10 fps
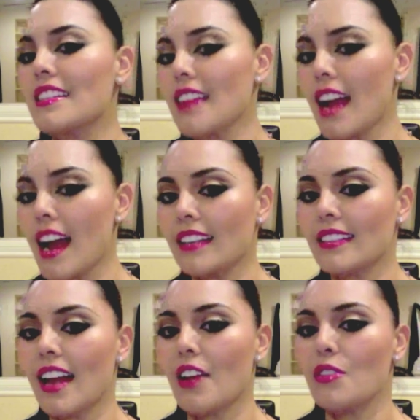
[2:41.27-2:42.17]
shines
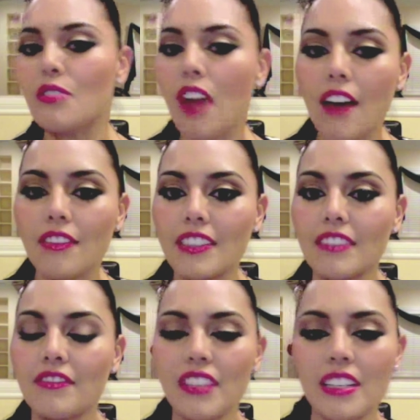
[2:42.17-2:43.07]
and how soft
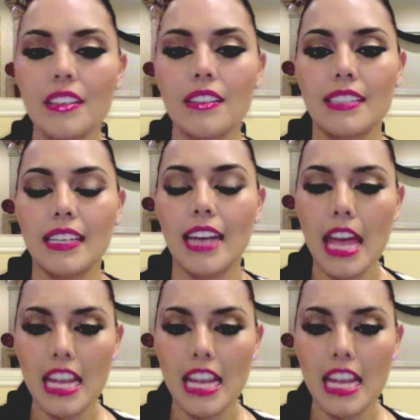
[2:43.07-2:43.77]
it feels and